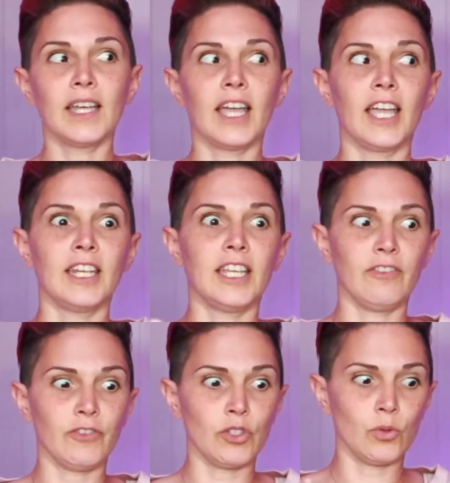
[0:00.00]
And
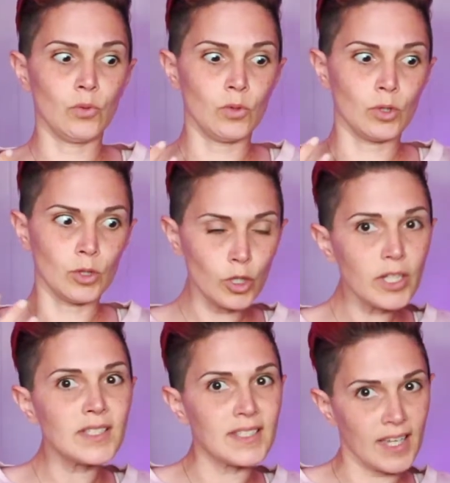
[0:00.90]
if you look
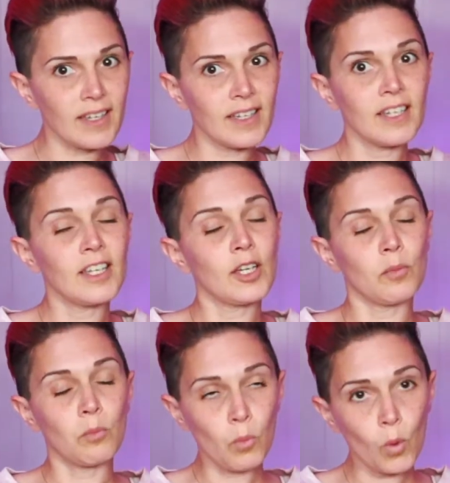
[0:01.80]
sick,
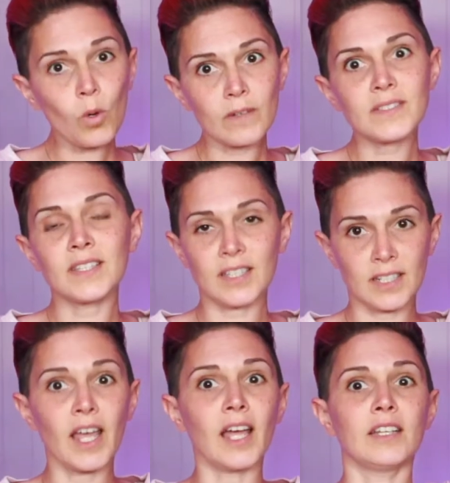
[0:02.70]
more often than
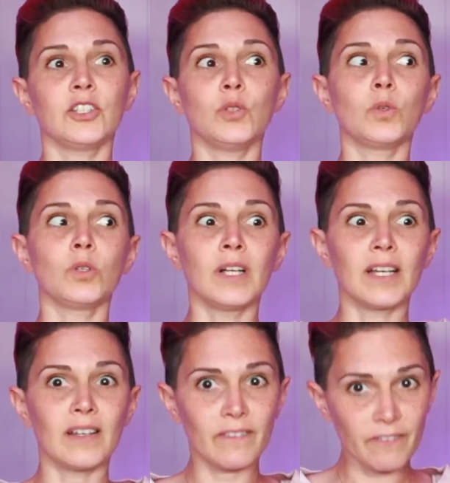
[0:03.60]
not, you will
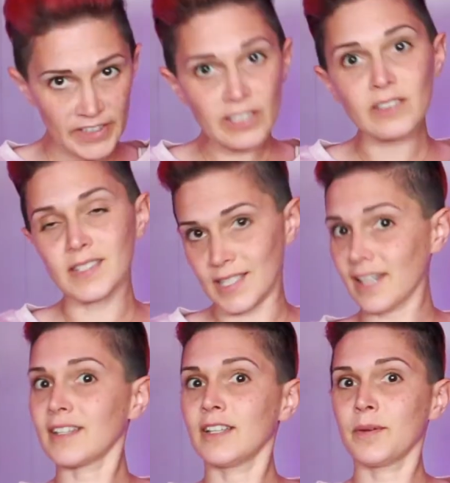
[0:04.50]
feel sick.